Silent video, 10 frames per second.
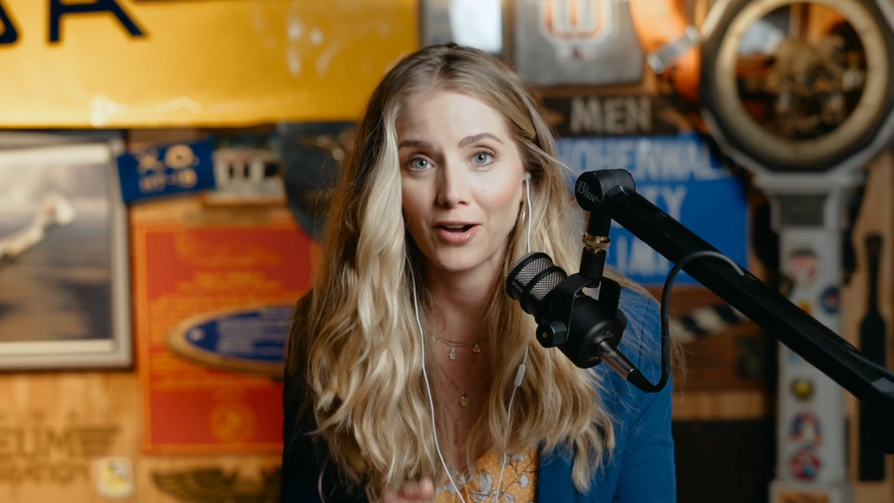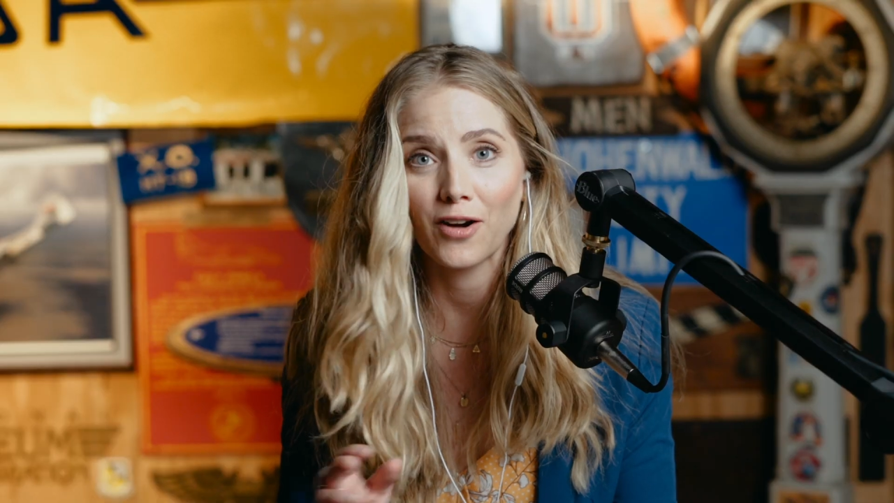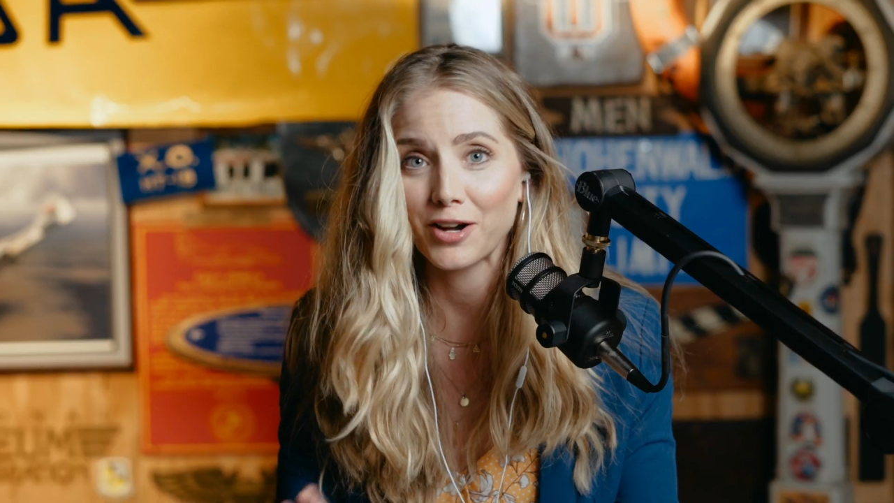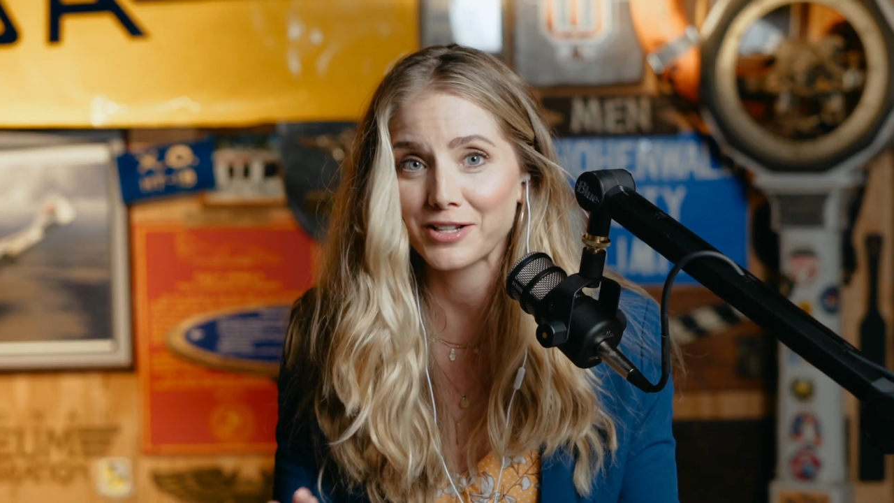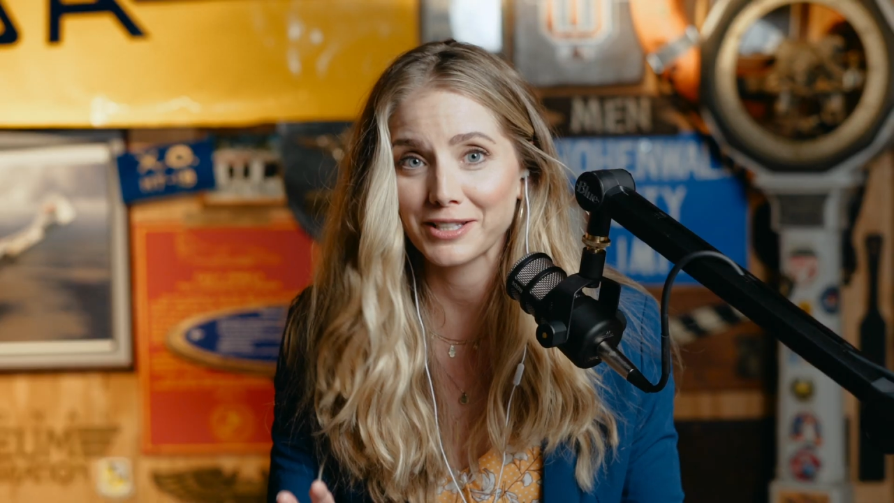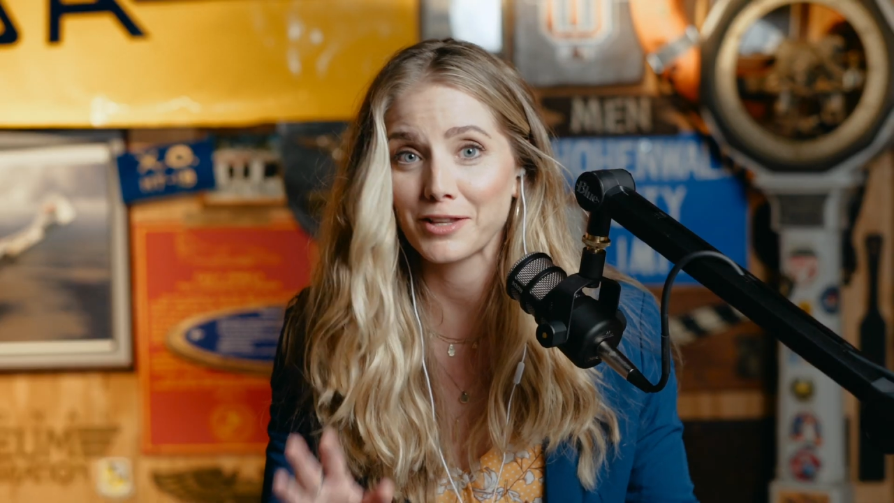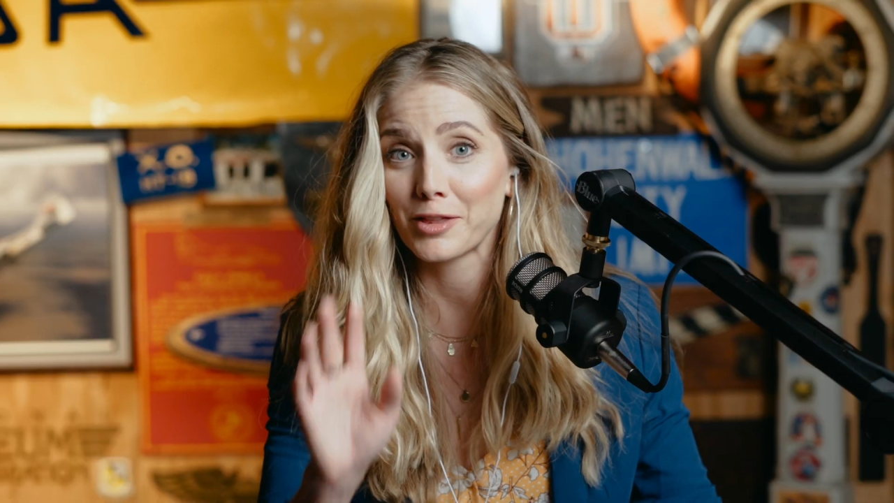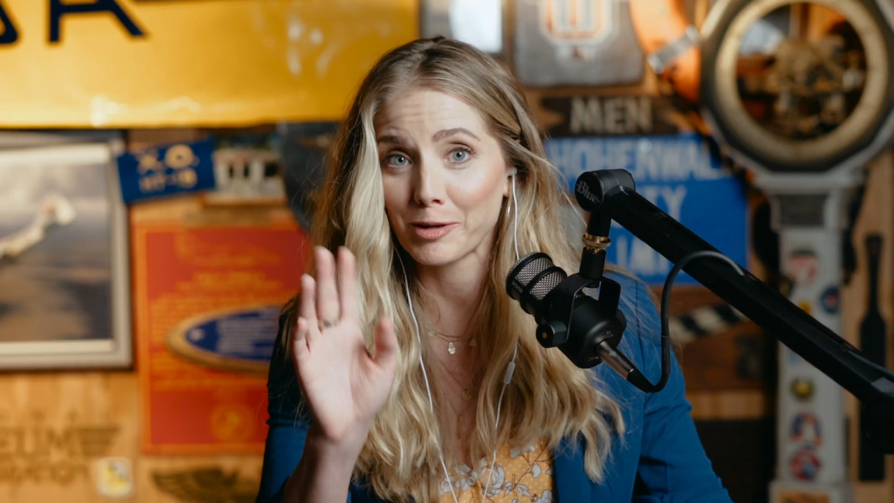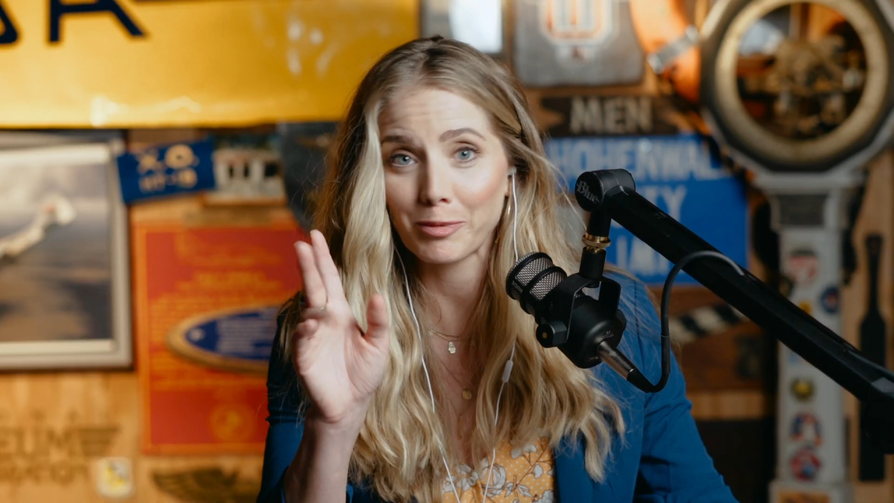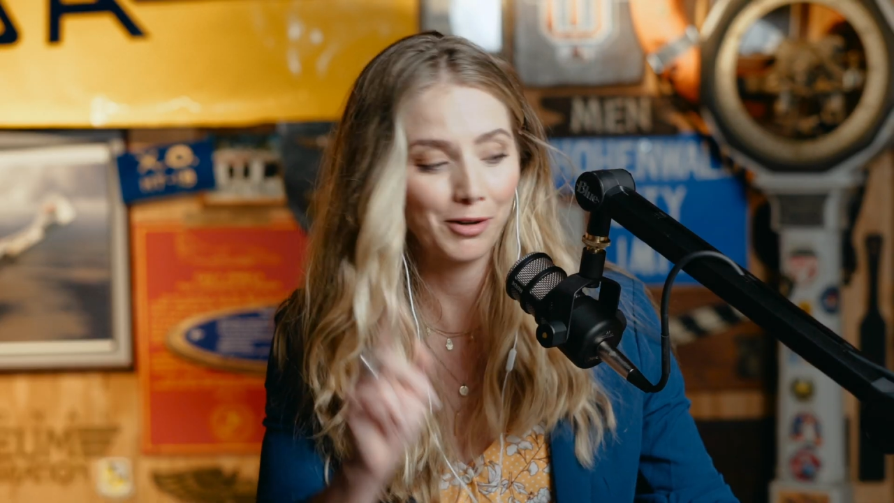honestly
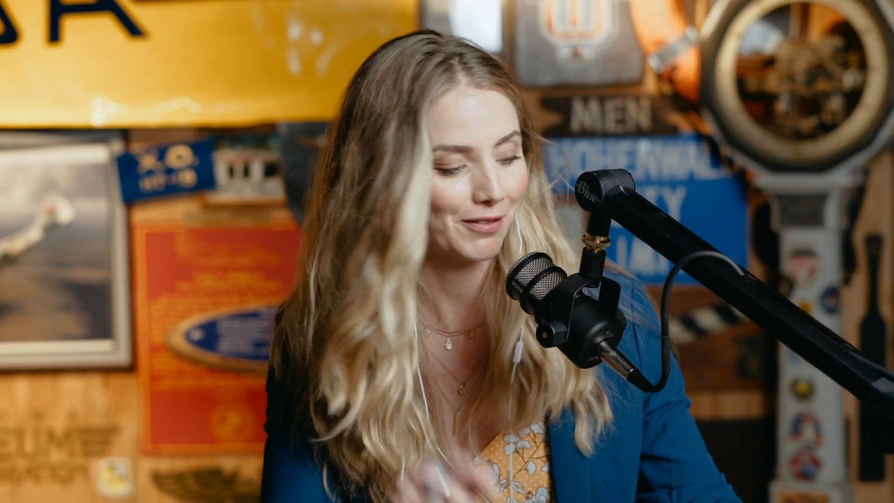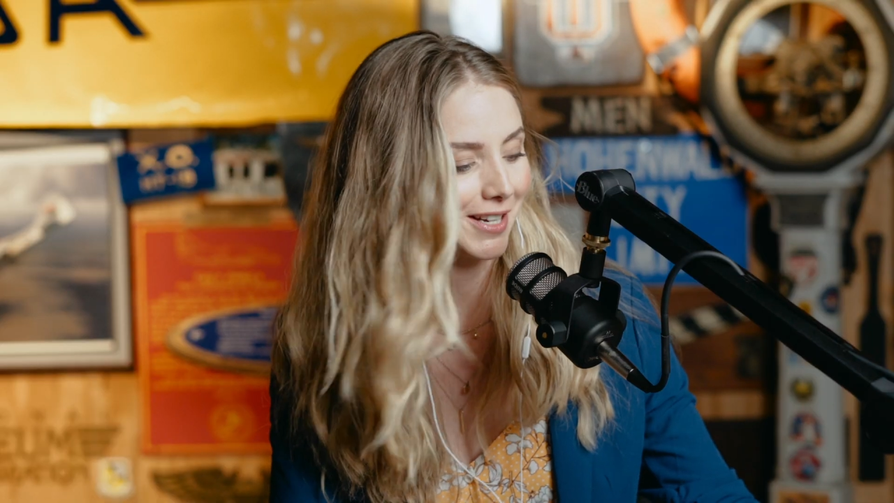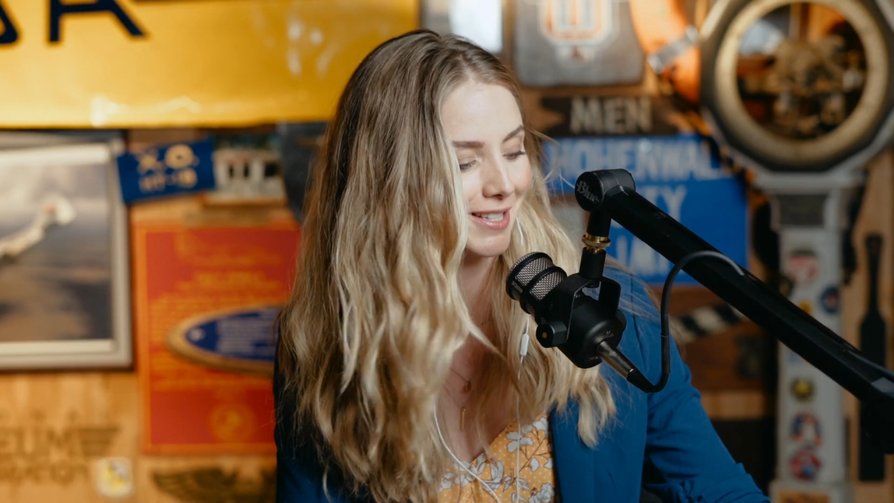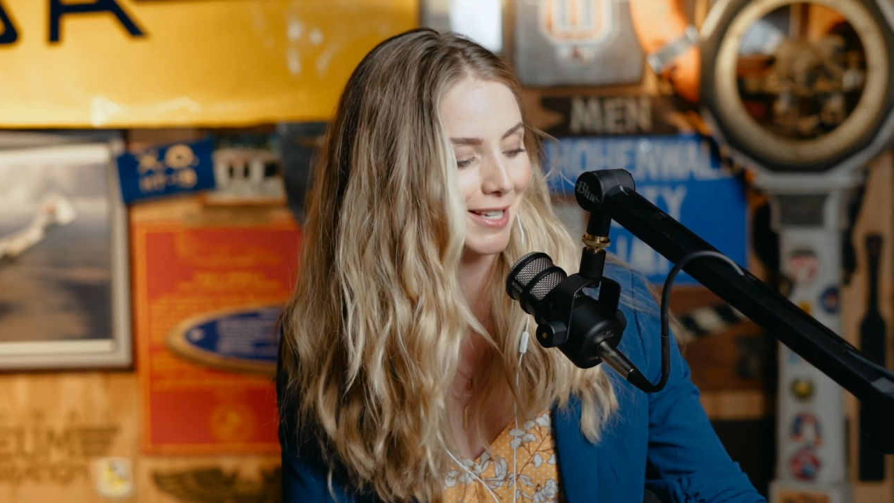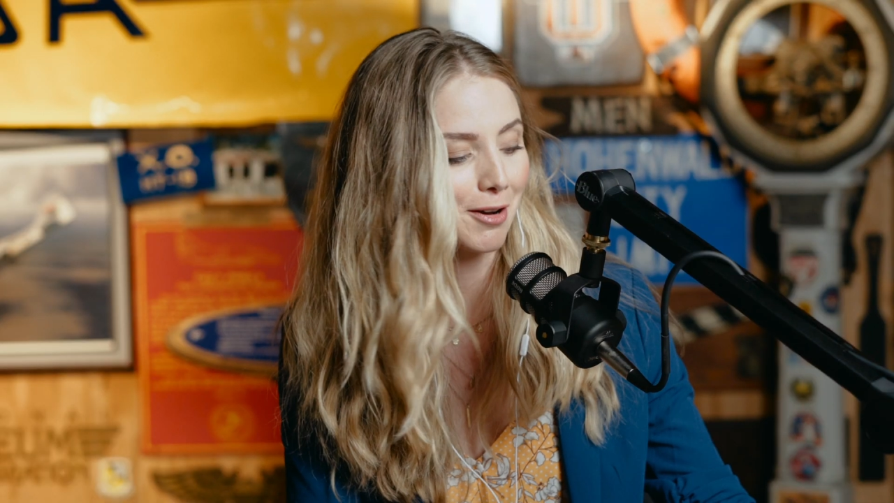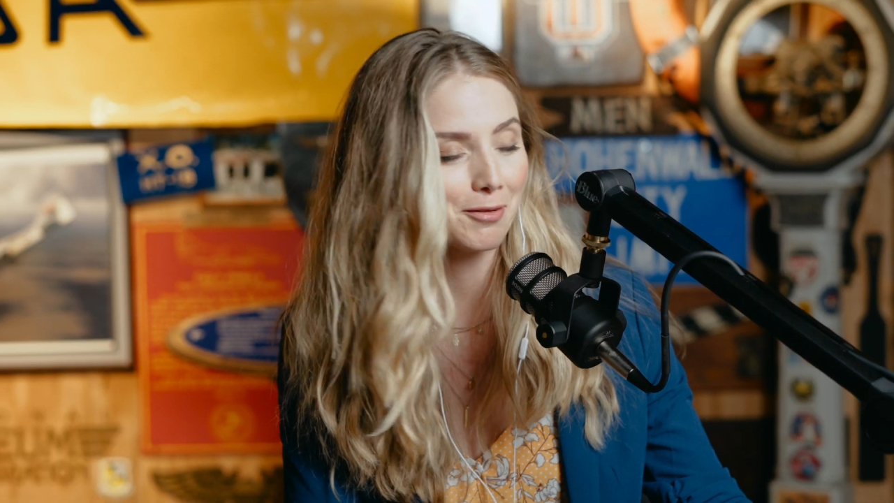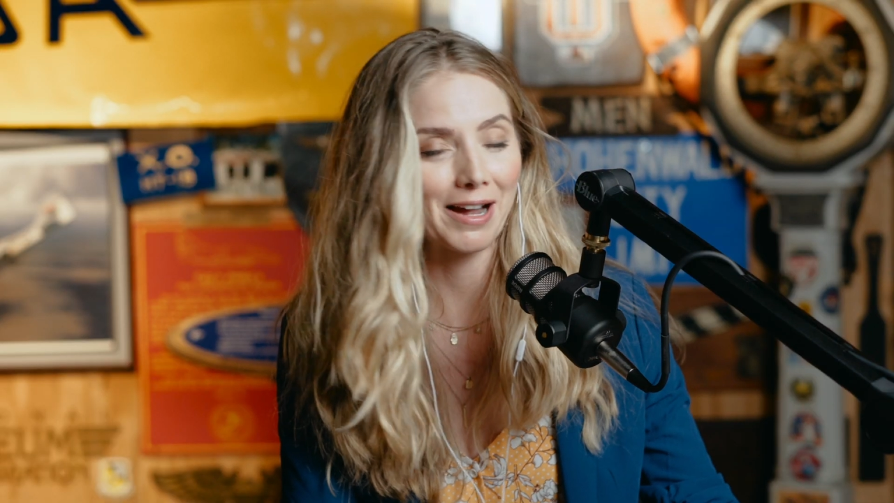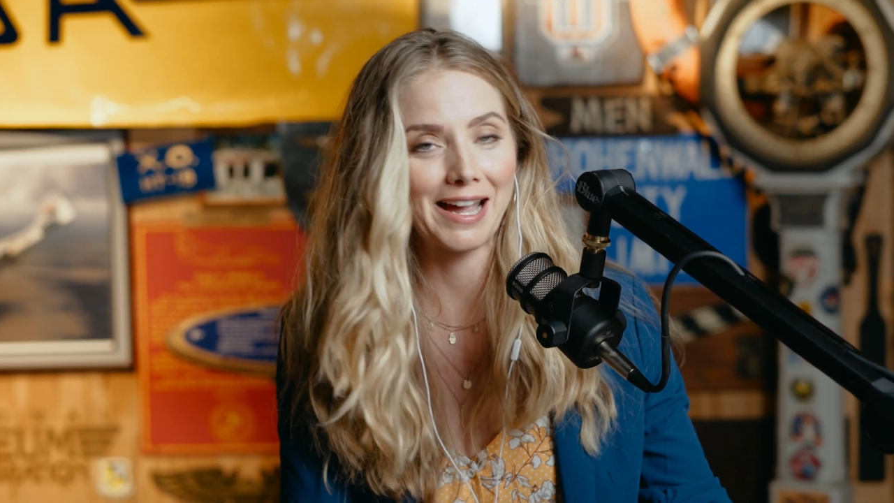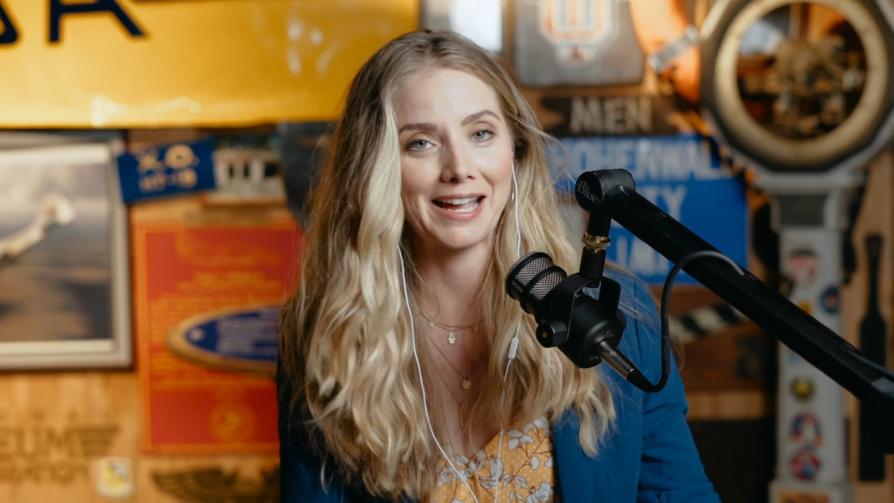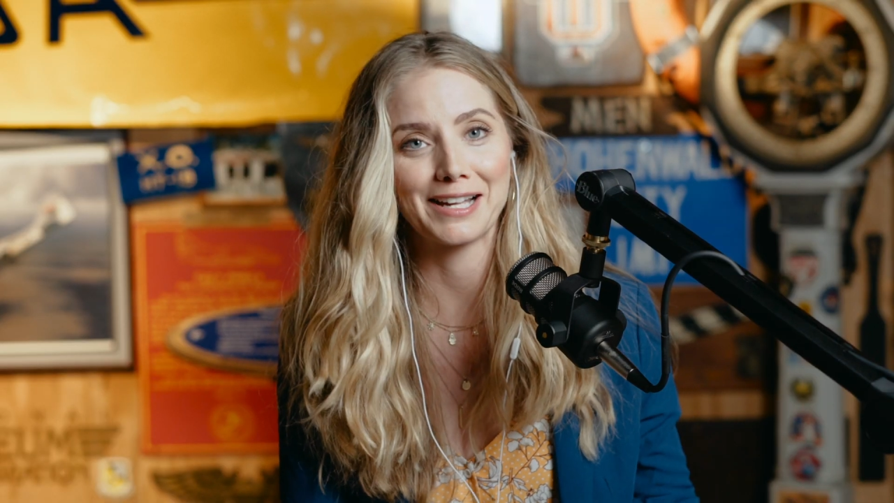the perfect
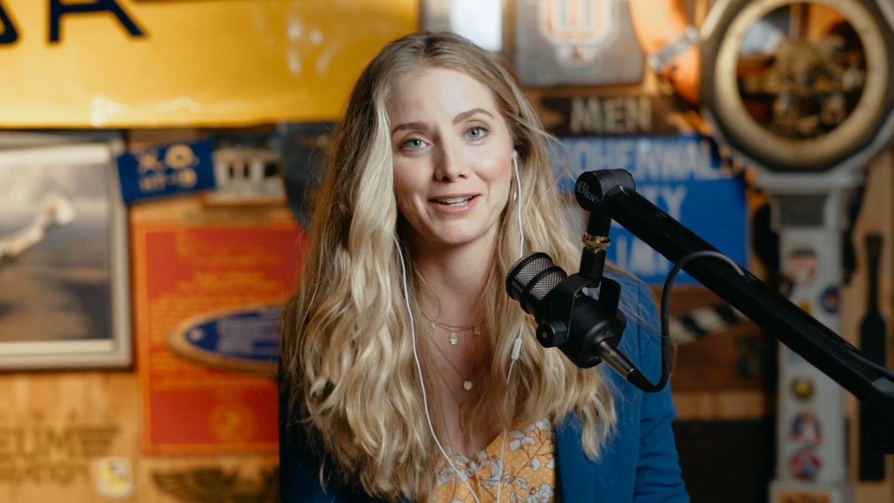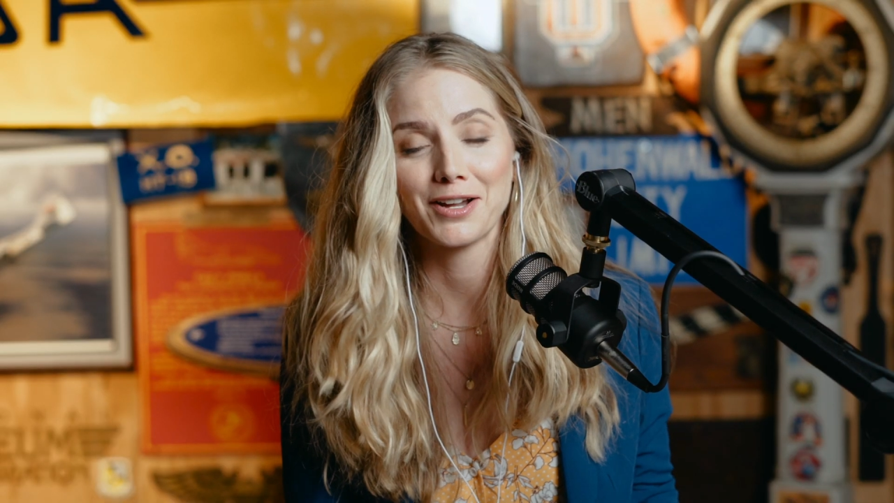segue